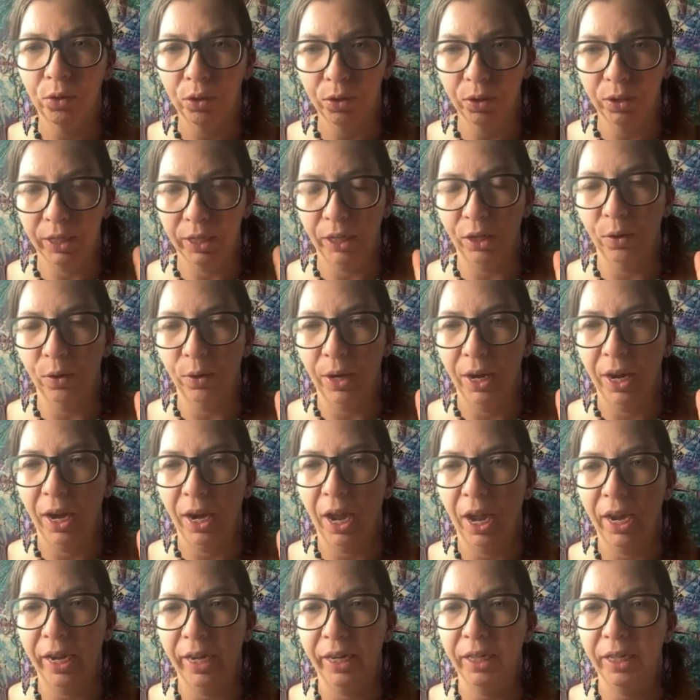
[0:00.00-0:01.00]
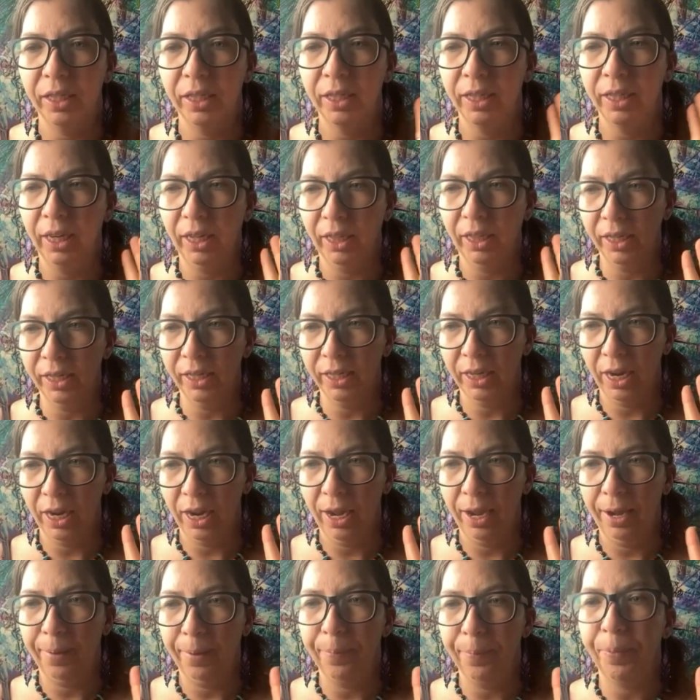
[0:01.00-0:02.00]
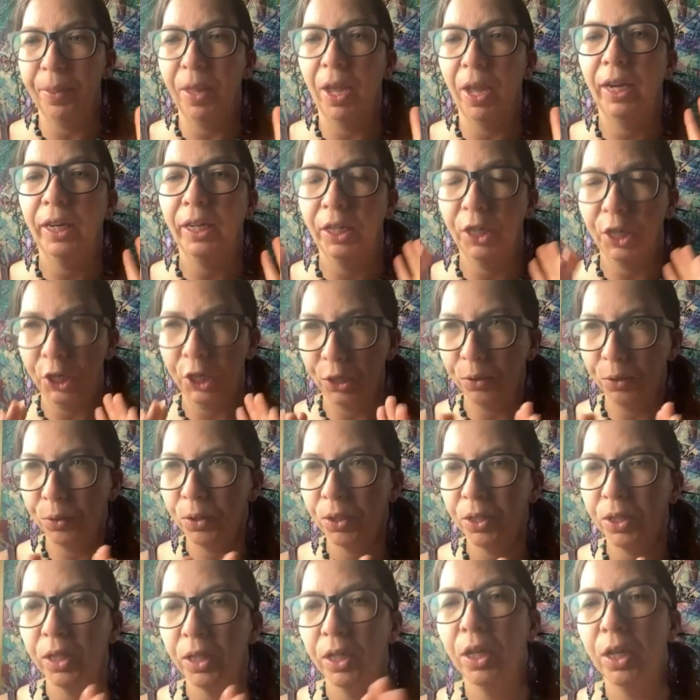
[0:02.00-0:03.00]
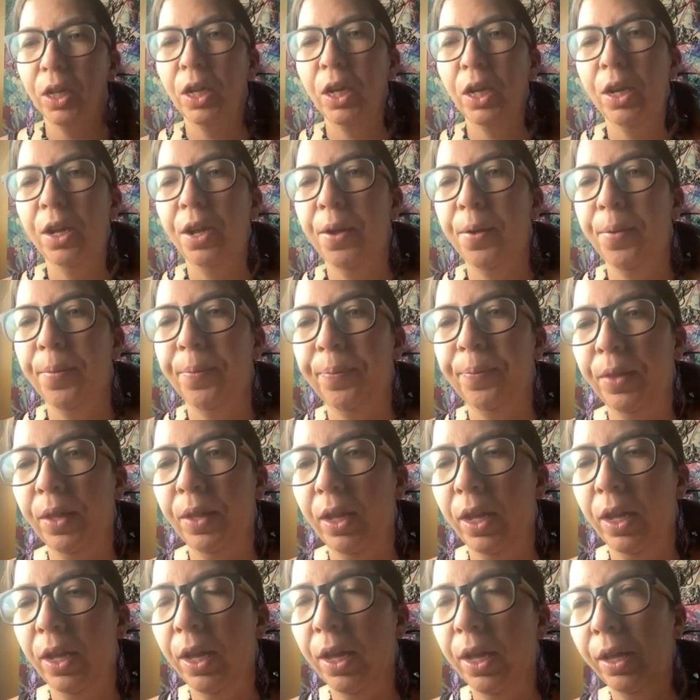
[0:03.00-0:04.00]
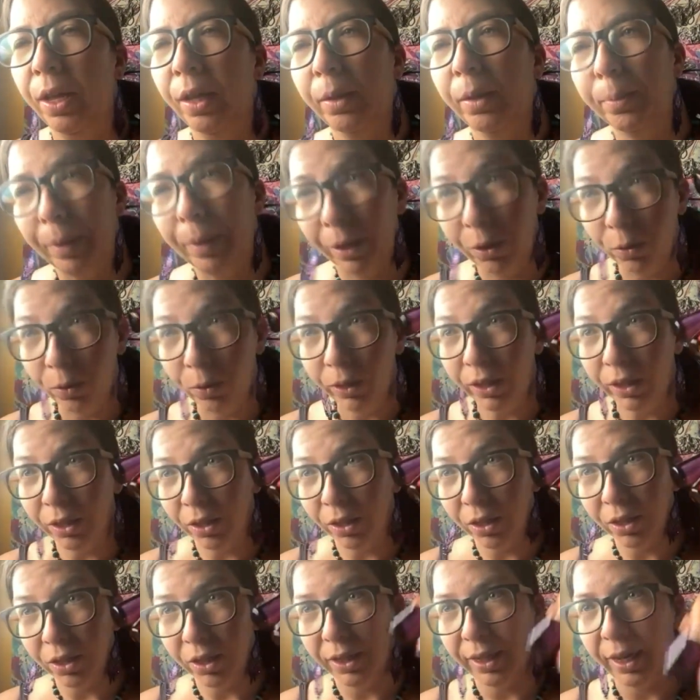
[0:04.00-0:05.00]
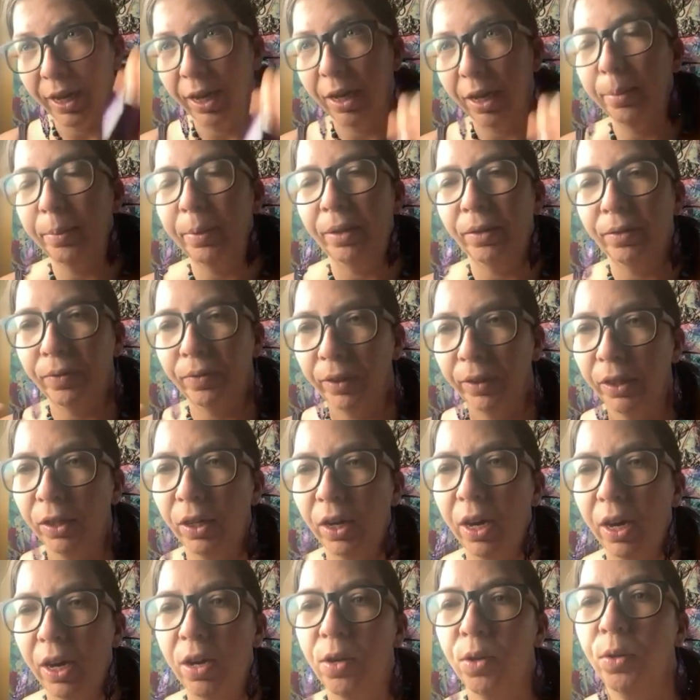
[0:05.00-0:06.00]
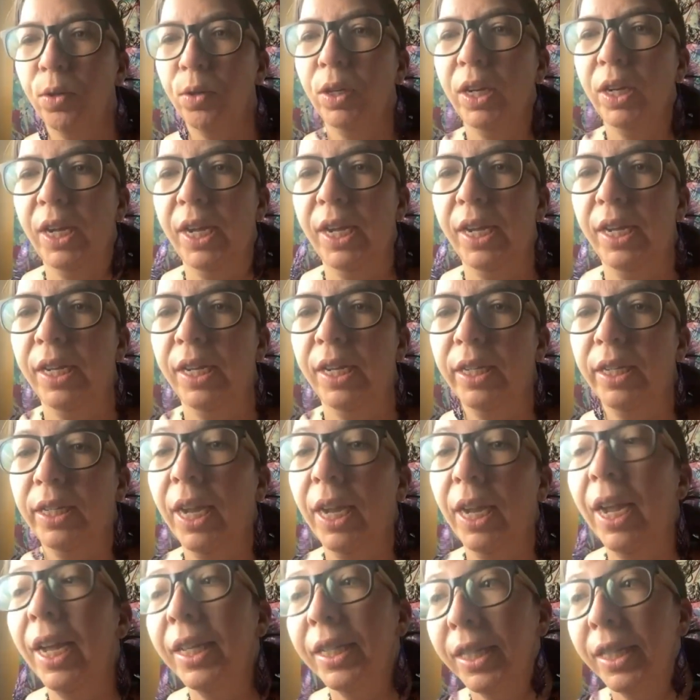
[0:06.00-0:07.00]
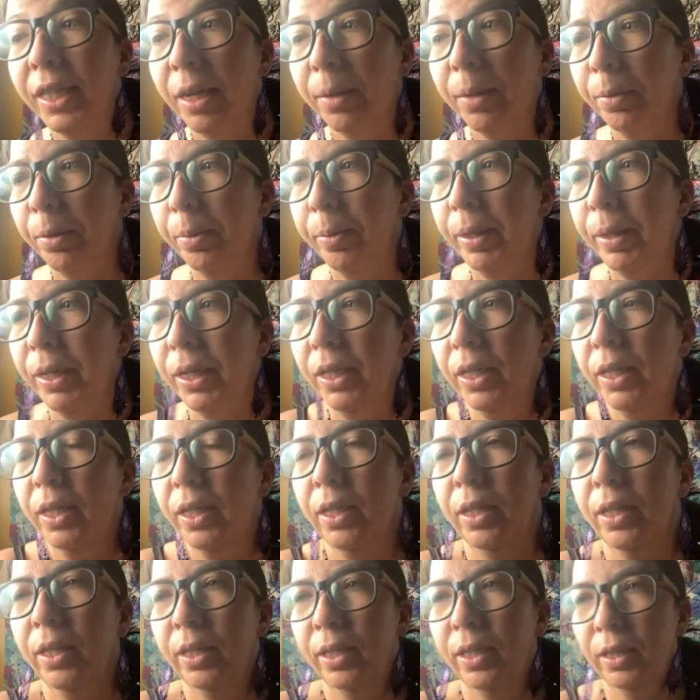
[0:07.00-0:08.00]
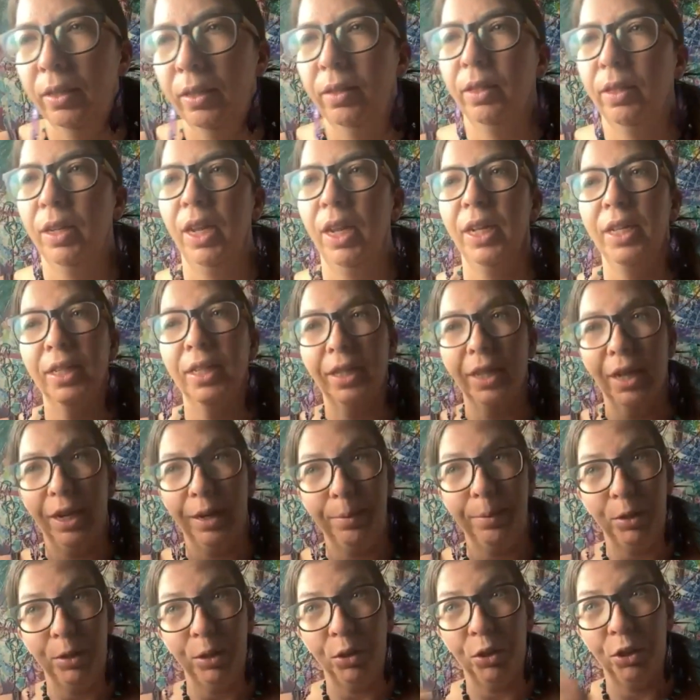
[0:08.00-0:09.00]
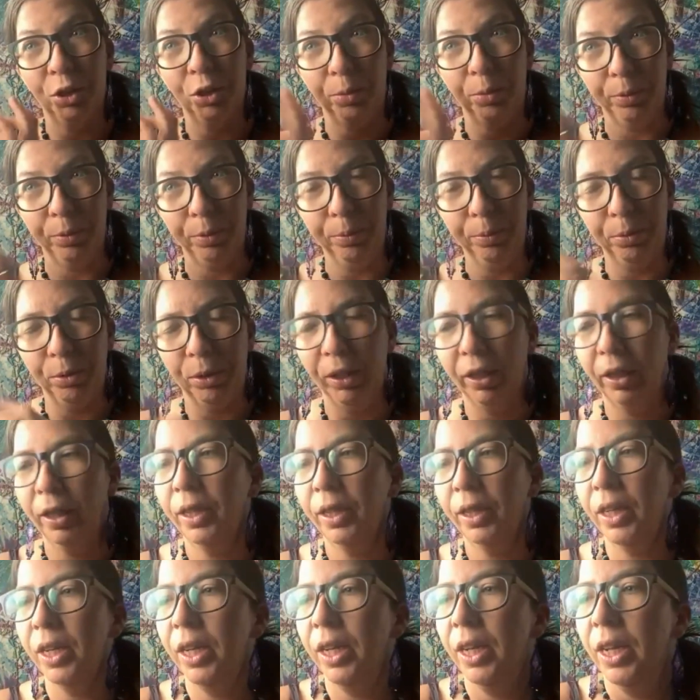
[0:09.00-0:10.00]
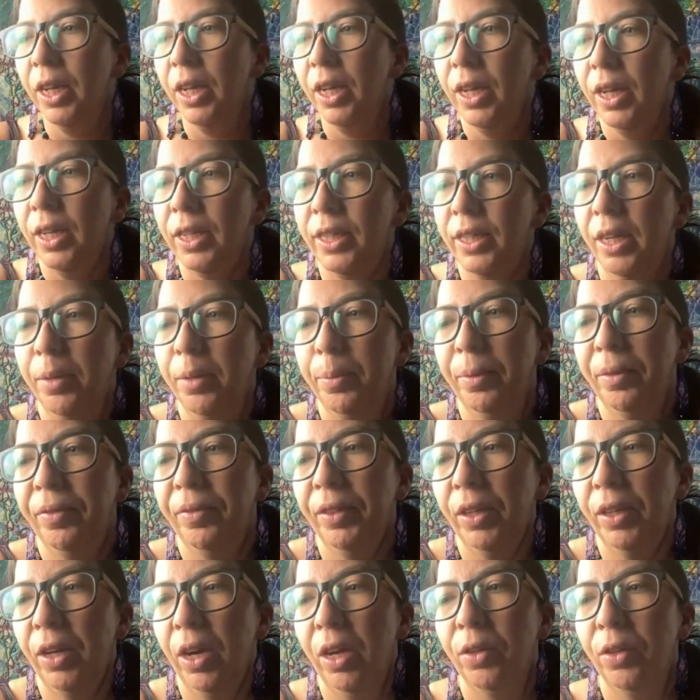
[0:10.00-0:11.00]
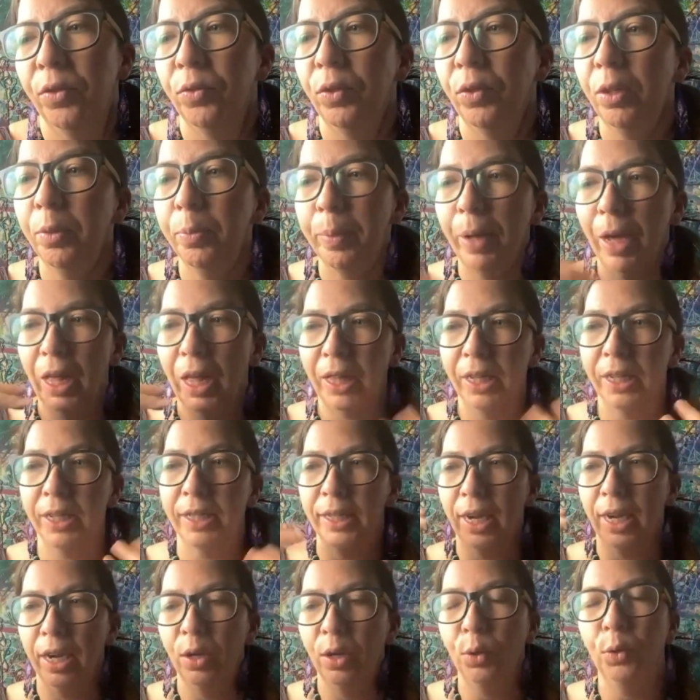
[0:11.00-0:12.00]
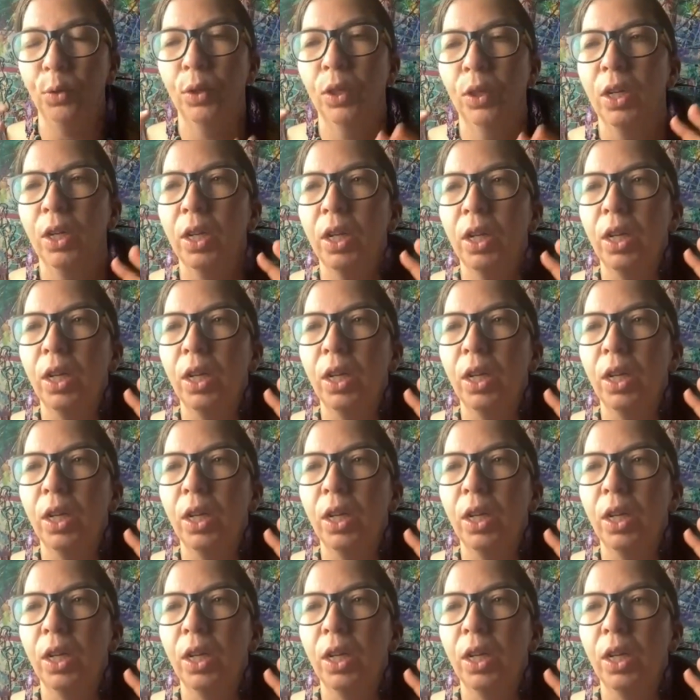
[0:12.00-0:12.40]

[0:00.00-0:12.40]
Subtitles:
was like, okay, I need to take the time. I used my oils to help me figure out and supplements. Enzymes are super important. Help me figure out and rebalance out